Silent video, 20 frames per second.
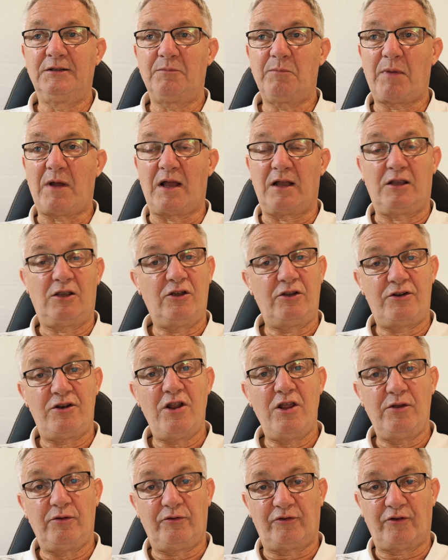But good
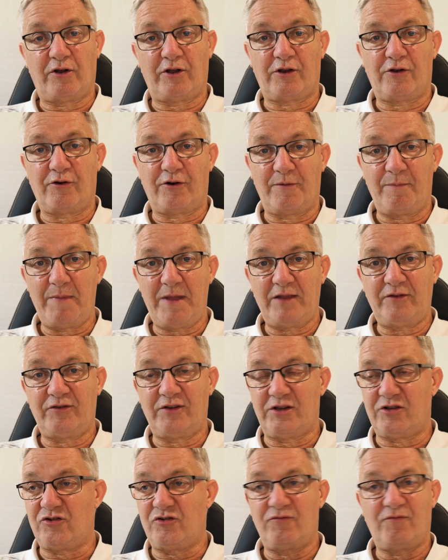news, I got a
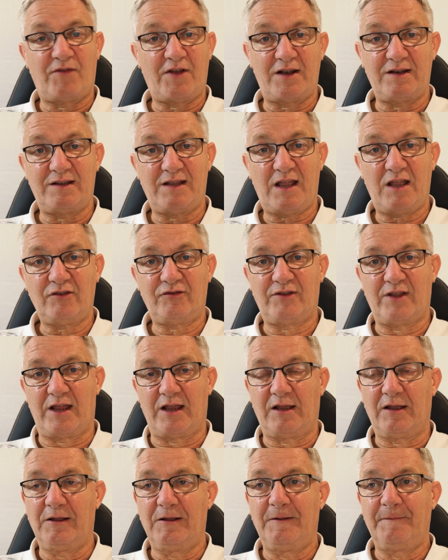message.
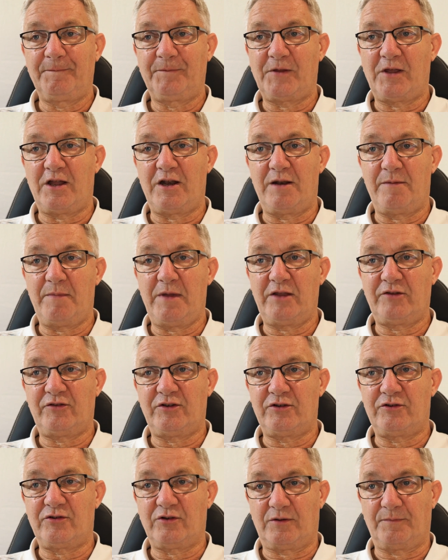Fantastic. And the
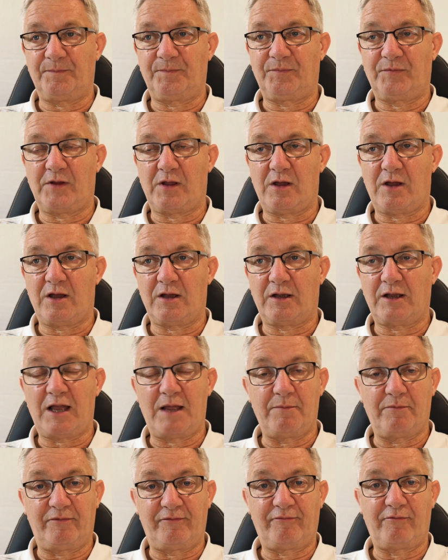message
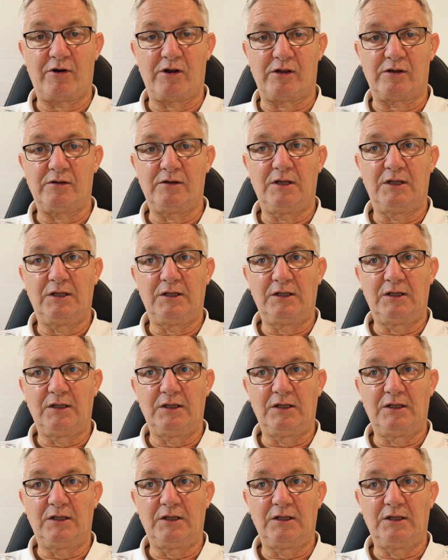came through.